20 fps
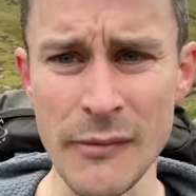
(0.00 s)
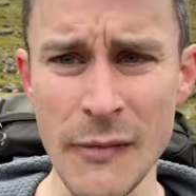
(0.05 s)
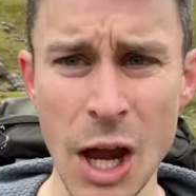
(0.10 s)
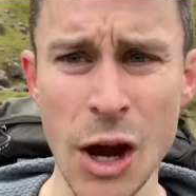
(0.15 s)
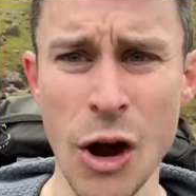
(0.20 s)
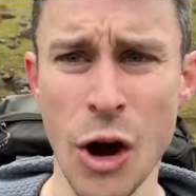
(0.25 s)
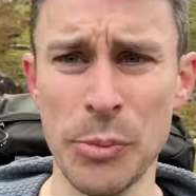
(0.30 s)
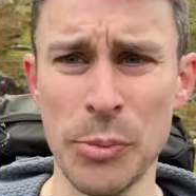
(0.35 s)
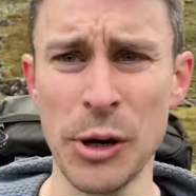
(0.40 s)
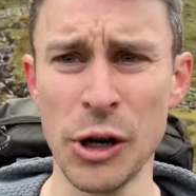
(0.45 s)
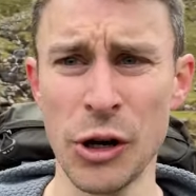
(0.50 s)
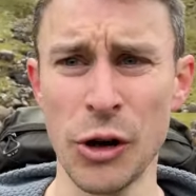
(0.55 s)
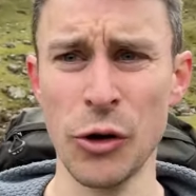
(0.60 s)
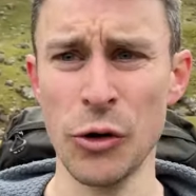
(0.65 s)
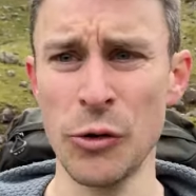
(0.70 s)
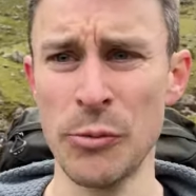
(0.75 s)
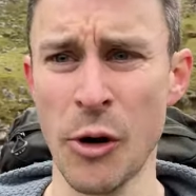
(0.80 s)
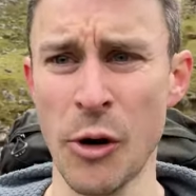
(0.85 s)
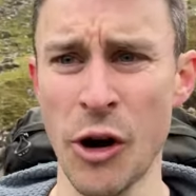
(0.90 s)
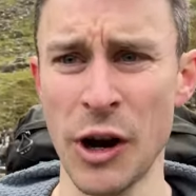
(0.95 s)
I'll put all
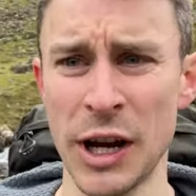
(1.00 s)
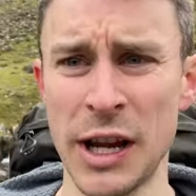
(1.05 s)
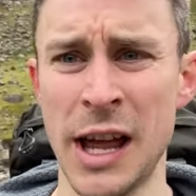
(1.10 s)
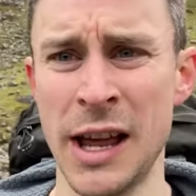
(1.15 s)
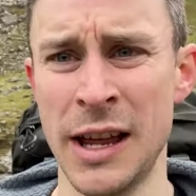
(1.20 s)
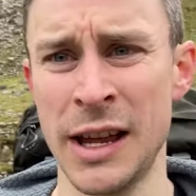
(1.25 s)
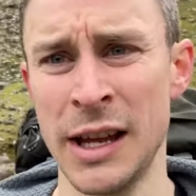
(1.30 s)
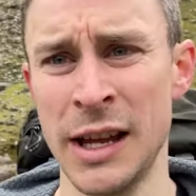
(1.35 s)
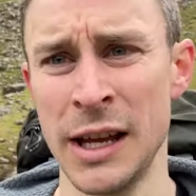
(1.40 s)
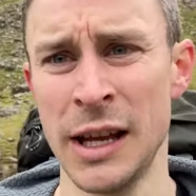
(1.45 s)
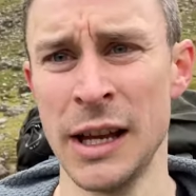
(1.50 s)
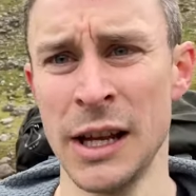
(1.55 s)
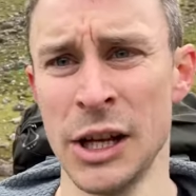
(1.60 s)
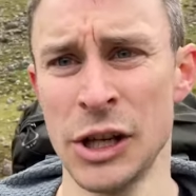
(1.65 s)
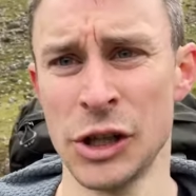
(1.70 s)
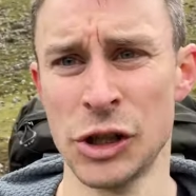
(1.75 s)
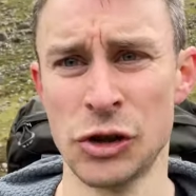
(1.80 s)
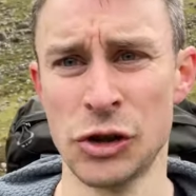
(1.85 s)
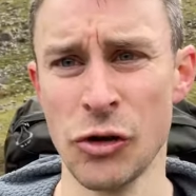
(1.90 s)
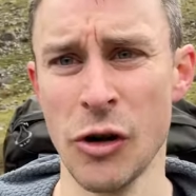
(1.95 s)
my
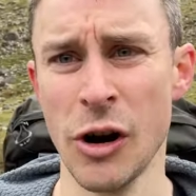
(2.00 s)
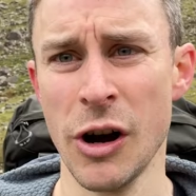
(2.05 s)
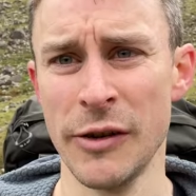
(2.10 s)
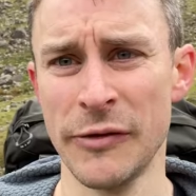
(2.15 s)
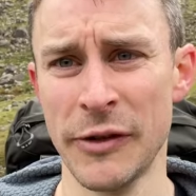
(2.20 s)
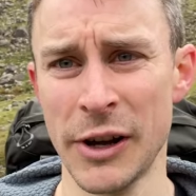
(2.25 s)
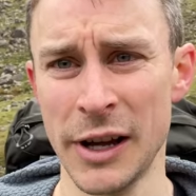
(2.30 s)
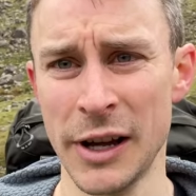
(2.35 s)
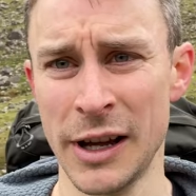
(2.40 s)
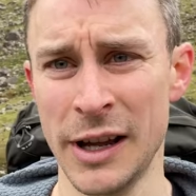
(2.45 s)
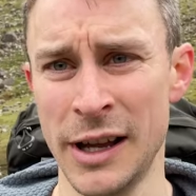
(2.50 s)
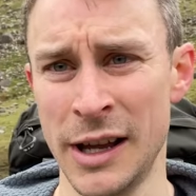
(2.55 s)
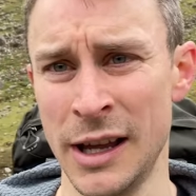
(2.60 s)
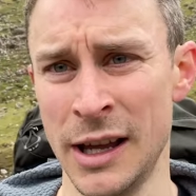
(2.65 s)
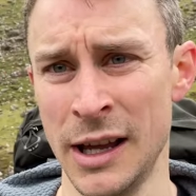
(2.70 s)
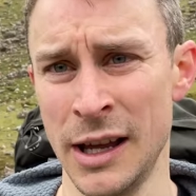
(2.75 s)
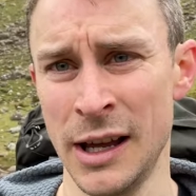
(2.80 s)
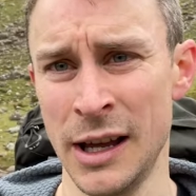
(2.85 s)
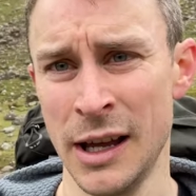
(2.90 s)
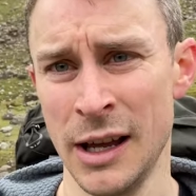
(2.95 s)
Strava
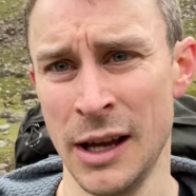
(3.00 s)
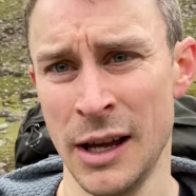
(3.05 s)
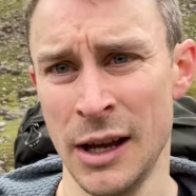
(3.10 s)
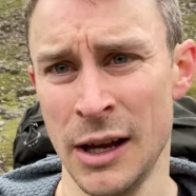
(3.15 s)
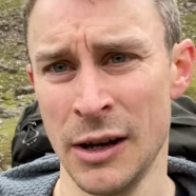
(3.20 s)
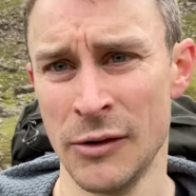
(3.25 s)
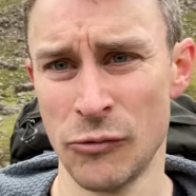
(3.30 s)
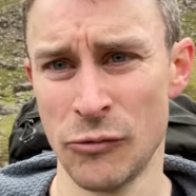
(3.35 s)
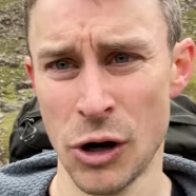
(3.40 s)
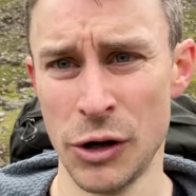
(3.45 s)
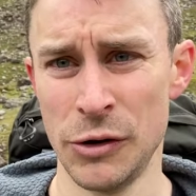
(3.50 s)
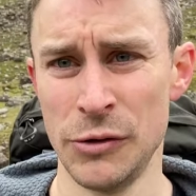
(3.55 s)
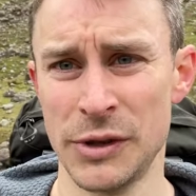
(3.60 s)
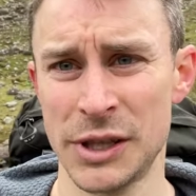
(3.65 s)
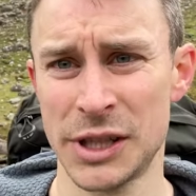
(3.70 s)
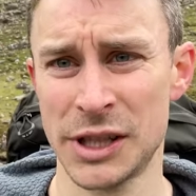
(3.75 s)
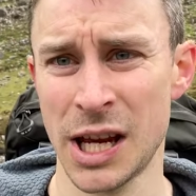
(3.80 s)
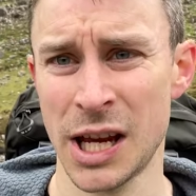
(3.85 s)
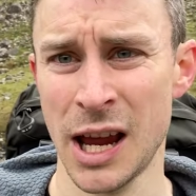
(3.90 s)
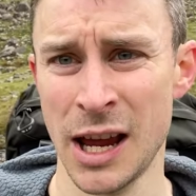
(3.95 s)

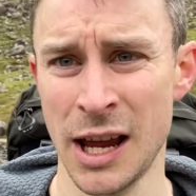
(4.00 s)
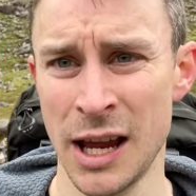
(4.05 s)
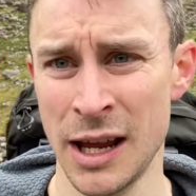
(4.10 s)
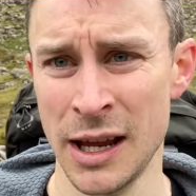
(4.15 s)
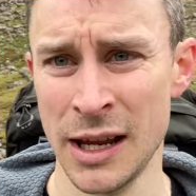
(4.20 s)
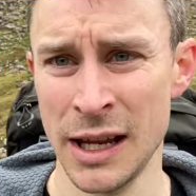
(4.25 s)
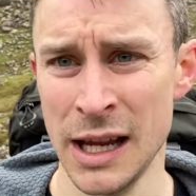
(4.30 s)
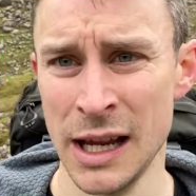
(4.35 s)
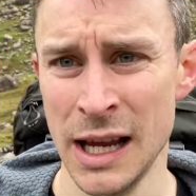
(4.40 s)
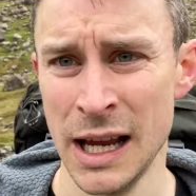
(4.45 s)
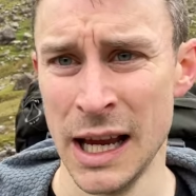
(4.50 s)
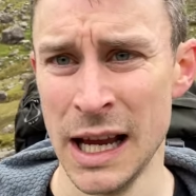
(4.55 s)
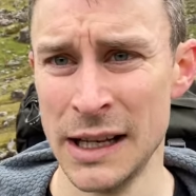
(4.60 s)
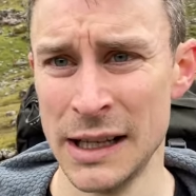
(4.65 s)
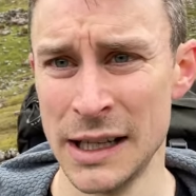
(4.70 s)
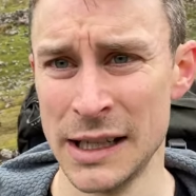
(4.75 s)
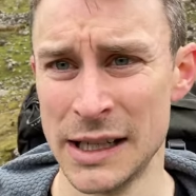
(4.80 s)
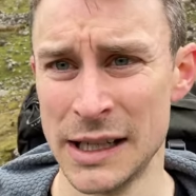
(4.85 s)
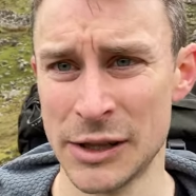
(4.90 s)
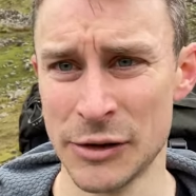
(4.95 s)
routes in
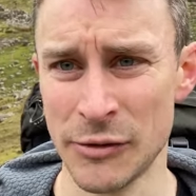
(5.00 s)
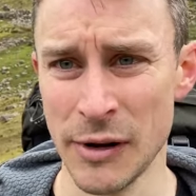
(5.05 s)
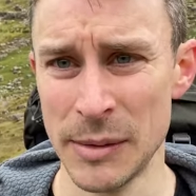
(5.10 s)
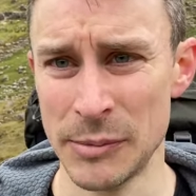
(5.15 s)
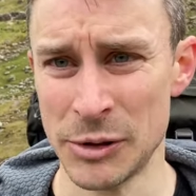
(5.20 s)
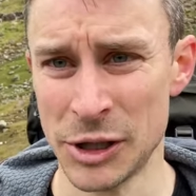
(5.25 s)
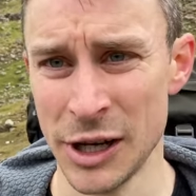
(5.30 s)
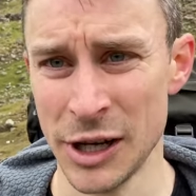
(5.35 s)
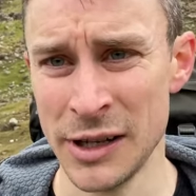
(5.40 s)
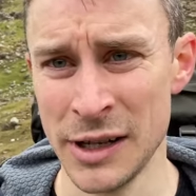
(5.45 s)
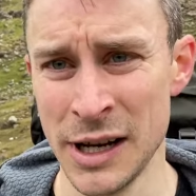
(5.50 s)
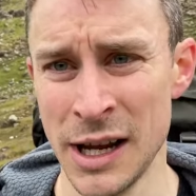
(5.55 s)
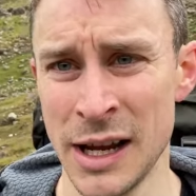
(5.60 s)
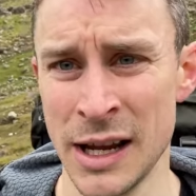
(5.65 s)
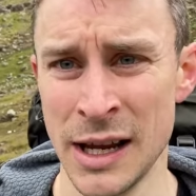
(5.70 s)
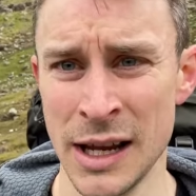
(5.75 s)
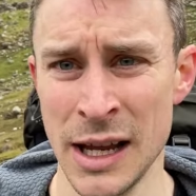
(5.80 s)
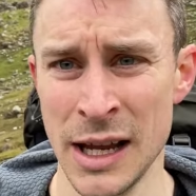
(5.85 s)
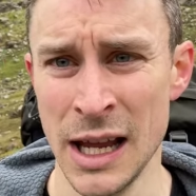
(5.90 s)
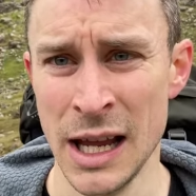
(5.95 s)
the description
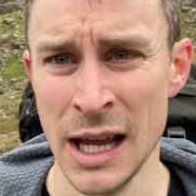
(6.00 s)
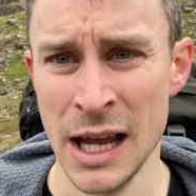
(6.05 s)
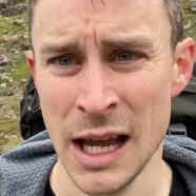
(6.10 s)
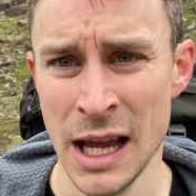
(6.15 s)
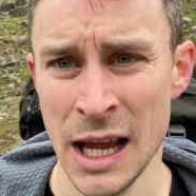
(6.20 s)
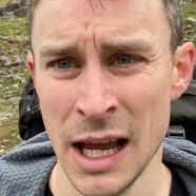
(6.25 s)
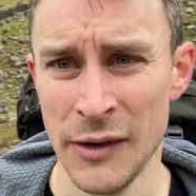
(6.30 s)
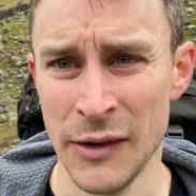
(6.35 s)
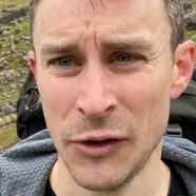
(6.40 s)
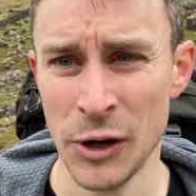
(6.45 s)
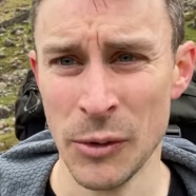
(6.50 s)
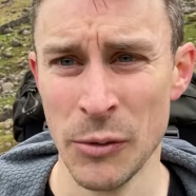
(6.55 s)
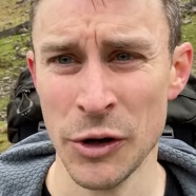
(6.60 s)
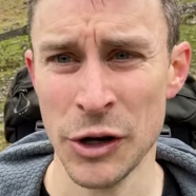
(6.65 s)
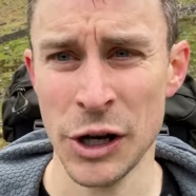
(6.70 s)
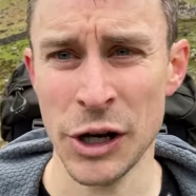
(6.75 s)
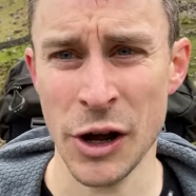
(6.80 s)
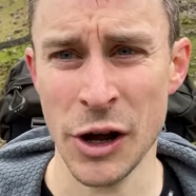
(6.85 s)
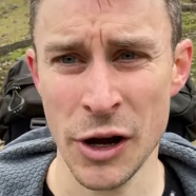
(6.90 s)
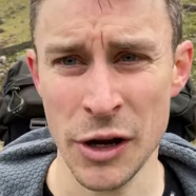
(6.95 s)
if you want
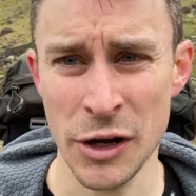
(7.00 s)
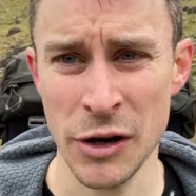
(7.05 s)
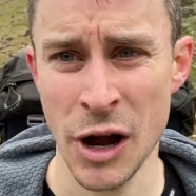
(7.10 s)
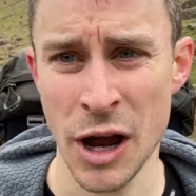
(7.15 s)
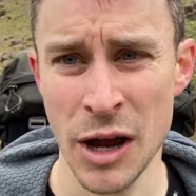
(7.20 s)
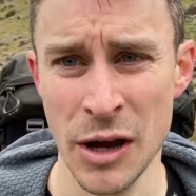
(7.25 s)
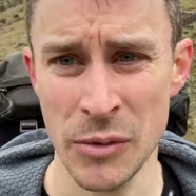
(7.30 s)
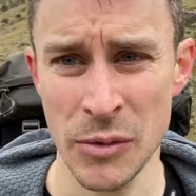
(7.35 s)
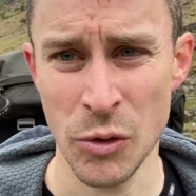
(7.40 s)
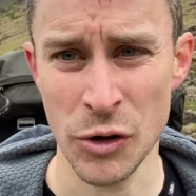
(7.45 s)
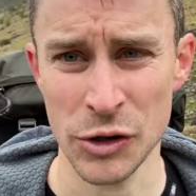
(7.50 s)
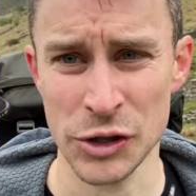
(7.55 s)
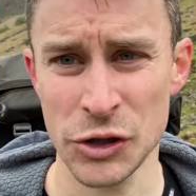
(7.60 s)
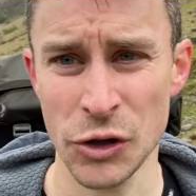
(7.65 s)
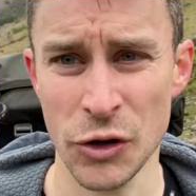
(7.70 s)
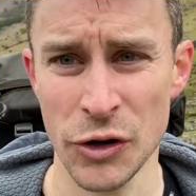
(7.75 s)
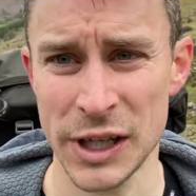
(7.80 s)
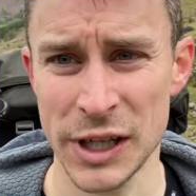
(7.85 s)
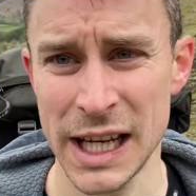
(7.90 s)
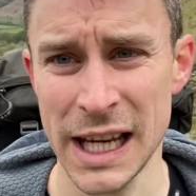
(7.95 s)
to know what
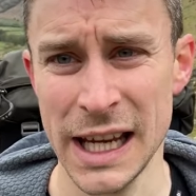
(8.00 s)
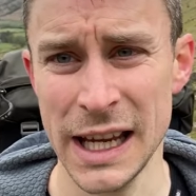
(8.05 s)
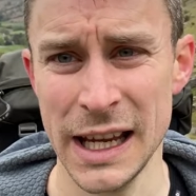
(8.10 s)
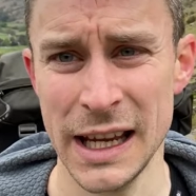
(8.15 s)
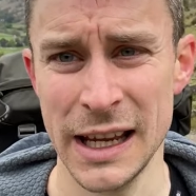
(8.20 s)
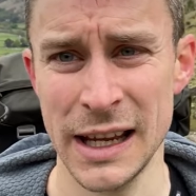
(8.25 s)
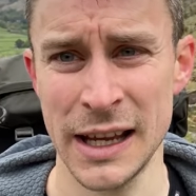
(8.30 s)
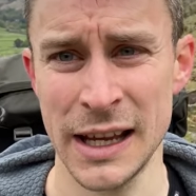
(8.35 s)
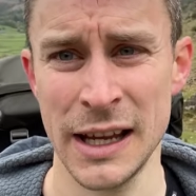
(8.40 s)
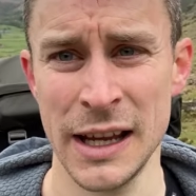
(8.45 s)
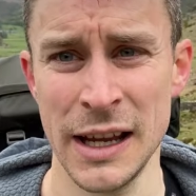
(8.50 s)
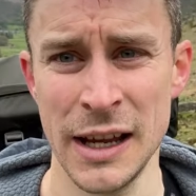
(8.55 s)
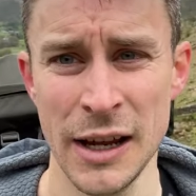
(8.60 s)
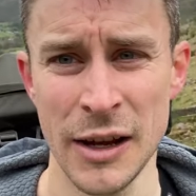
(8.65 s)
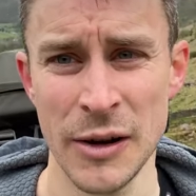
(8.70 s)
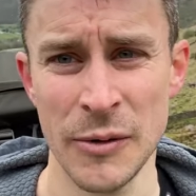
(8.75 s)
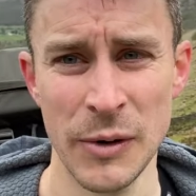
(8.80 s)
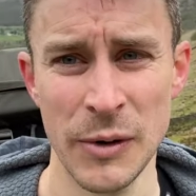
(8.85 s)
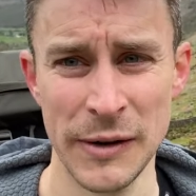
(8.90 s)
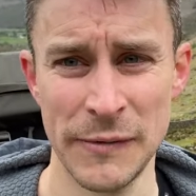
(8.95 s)
sort of gear
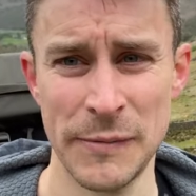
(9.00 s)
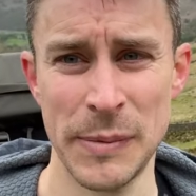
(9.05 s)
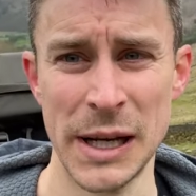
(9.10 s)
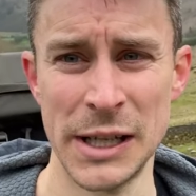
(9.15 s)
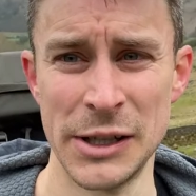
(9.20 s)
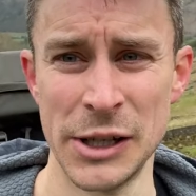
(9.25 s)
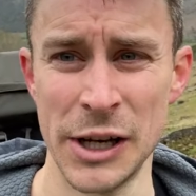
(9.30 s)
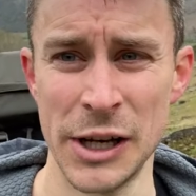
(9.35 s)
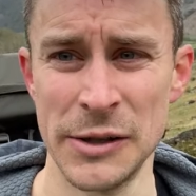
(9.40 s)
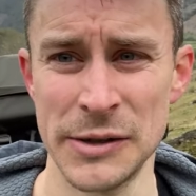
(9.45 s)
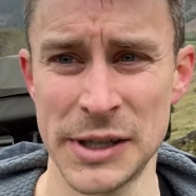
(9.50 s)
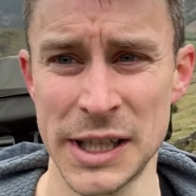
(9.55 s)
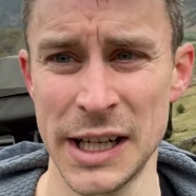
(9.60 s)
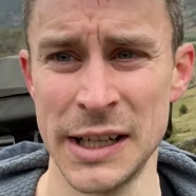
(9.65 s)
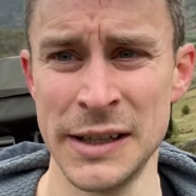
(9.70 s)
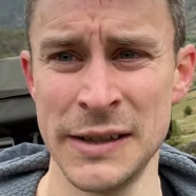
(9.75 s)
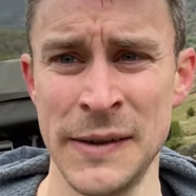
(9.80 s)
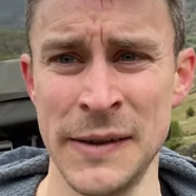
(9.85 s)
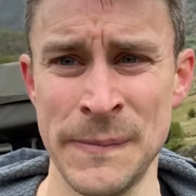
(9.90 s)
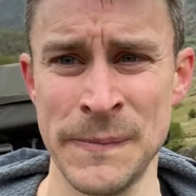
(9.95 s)
we've been
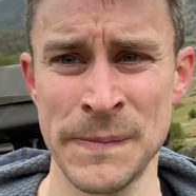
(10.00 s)
using